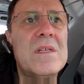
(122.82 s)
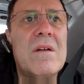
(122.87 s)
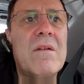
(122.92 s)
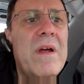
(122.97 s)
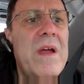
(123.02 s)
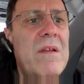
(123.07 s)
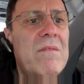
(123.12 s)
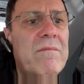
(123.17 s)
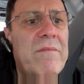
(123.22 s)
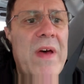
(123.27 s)

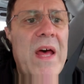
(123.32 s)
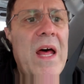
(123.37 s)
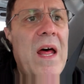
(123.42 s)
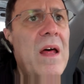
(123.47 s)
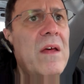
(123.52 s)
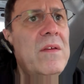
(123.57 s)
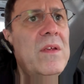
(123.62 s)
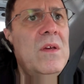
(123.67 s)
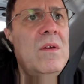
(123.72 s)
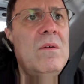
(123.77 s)
great
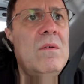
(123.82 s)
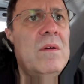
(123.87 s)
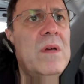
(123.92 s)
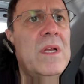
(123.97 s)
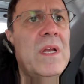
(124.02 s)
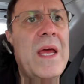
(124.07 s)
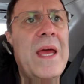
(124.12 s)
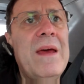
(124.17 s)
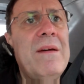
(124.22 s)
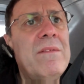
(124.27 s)
value
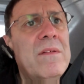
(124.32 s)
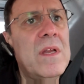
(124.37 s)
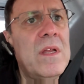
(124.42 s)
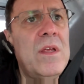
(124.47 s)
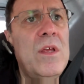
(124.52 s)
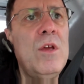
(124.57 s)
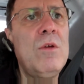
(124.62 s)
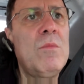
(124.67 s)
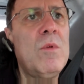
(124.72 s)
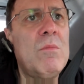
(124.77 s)
in having
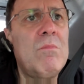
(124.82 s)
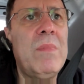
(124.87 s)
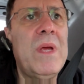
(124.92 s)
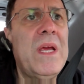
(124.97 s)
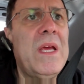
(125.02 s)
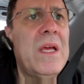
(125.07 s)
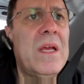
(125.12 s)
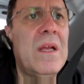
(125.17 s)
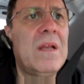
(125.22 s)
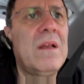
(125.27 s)
a human
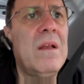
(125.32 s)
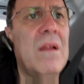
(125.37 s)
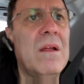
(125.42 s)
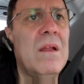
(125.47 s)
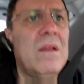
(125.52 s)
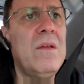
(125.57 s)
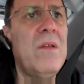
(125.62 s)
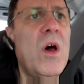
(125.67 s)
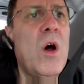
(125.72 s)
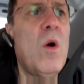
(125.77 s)
being
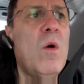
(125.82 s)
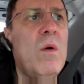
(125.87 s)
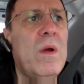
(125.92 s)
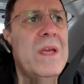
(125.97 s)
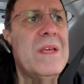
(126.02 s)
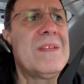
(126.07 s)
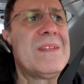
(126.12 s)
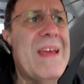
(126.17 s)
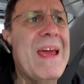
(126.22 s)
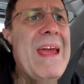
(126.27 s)
know
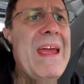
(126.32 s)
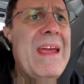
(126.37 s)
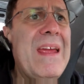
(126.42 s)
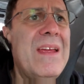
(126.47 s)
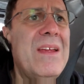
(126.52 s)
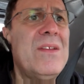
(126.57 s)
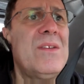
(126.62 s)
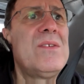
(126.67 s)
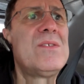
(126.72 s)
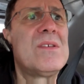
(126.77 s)
his
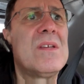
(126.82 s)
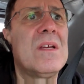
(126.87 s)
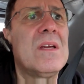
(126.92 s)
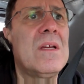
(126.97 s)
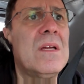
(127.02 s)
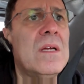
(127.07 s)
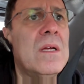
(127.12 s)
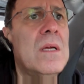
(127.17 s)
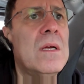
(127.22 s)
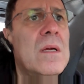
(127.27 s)
age
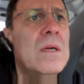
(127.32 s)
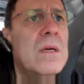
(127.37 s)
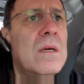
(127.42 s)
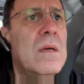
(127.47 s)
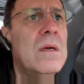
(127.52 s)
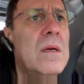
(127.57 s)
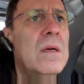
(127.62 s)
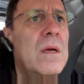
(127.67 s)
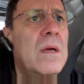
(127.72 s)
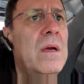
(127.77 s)

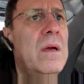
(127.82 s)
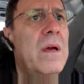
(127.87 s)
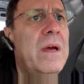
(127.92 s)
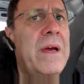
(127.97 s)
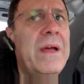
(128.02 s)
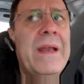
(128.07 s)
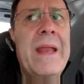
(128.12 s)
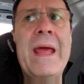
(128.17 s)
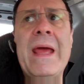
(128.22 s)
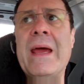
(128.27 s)

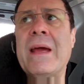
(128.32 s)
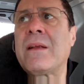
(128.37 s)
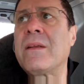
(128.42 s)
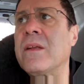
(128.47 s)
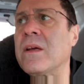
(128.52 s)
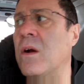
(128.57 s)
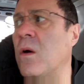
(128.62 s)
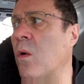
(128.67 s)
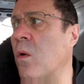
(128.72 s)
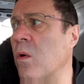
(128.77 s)
and act
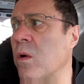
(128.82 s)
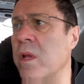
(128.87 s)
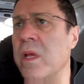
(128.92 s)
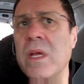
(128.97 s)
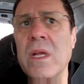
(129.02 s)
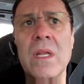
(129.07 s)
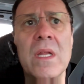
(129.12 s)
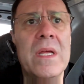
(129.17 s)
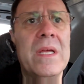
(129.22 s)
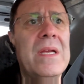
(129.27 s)

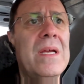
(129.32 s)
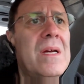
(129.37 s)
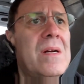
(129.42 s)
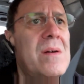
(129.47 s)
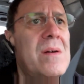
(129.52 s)
accordingly.